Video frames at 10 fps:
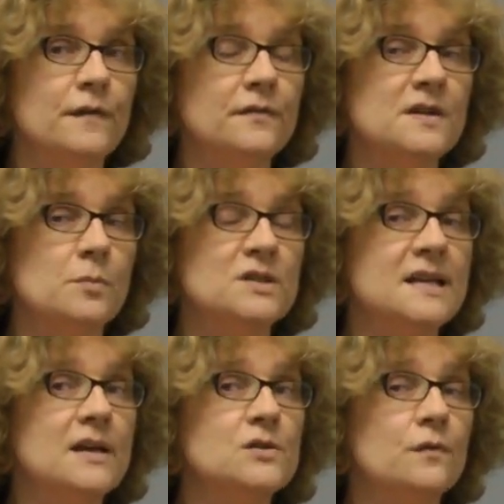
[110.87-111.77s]

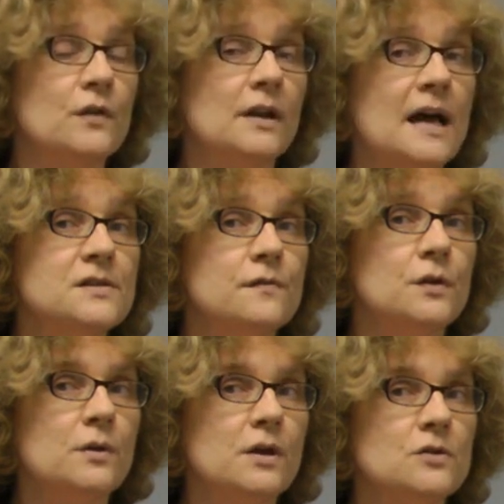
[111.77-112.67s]
50% over the last
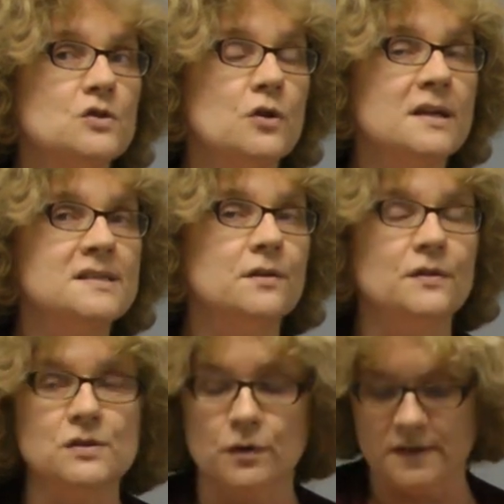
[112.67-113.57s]
few years during the
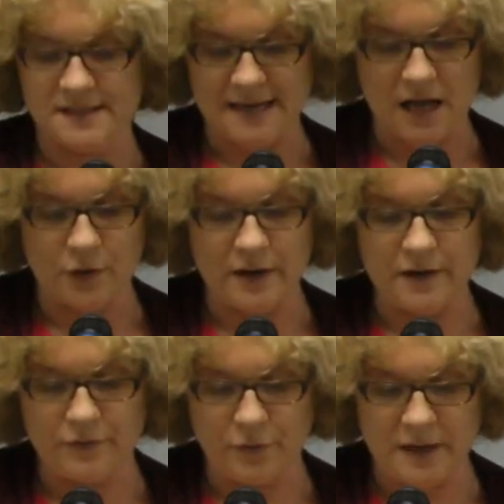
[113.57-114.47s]
civil service salary
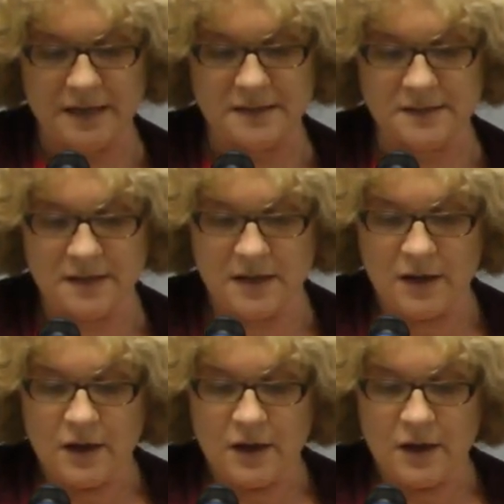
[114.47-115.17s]
freeze.